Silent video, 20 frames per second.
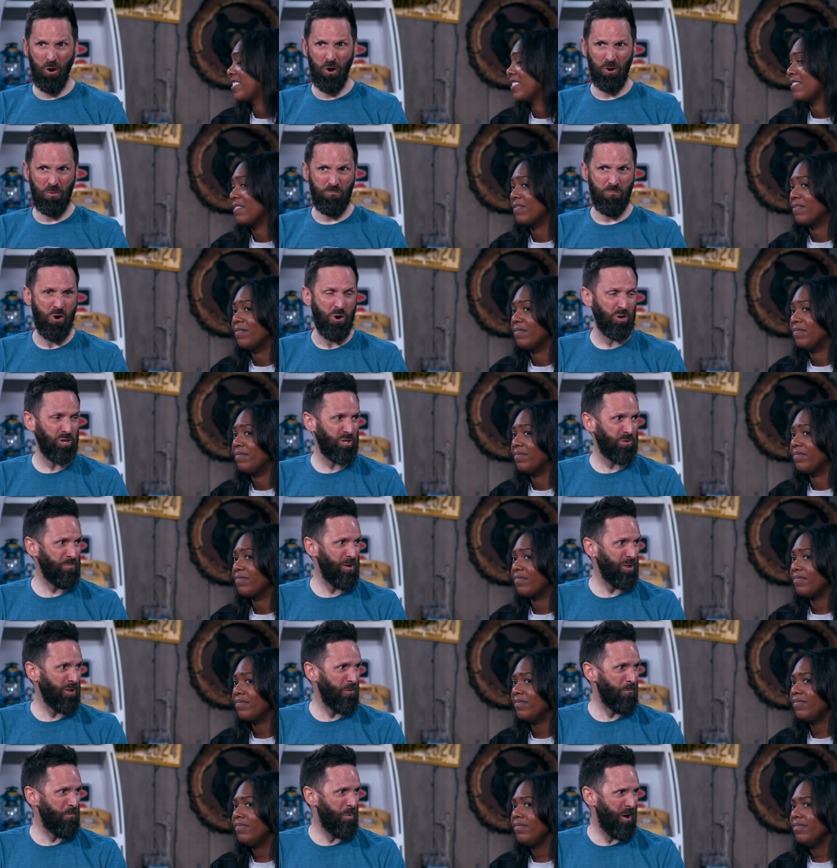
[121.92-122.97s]
Speaker 1: brought a
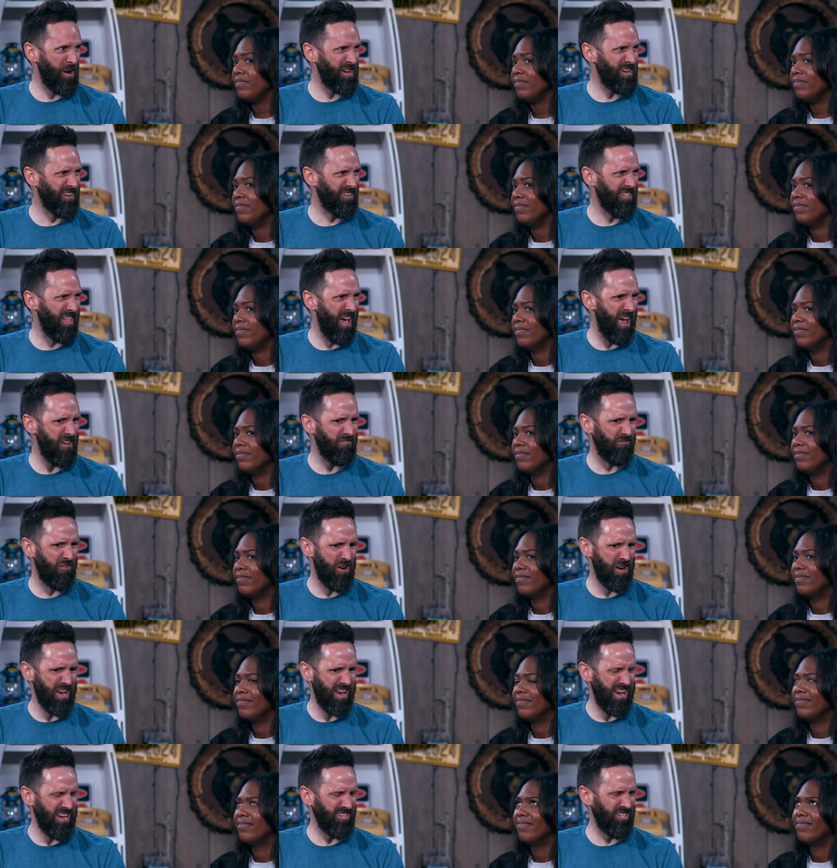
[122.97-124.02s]
marshmallow bunny to life
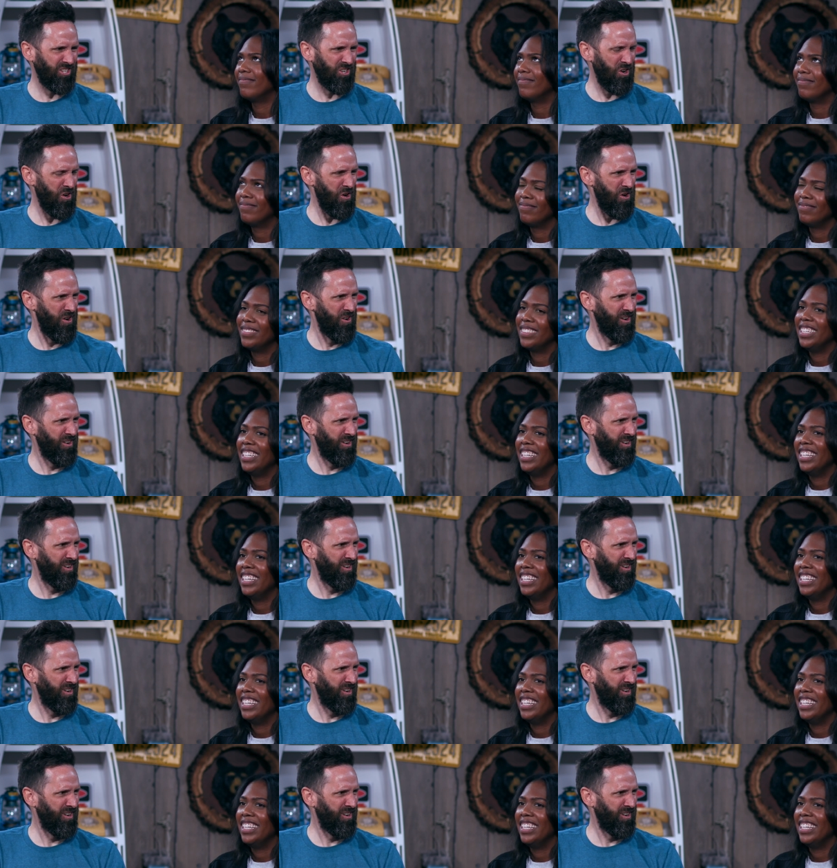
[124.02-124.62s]
on Easter?